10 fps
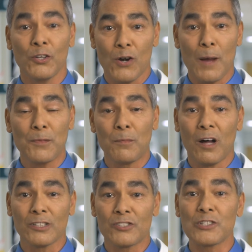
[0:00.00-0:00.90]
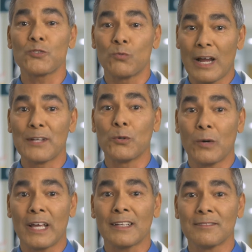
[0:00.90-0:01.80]
your ophthalmologist right
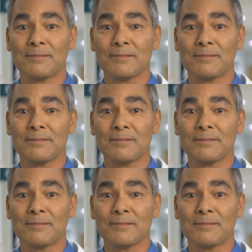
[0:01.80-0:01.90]
away.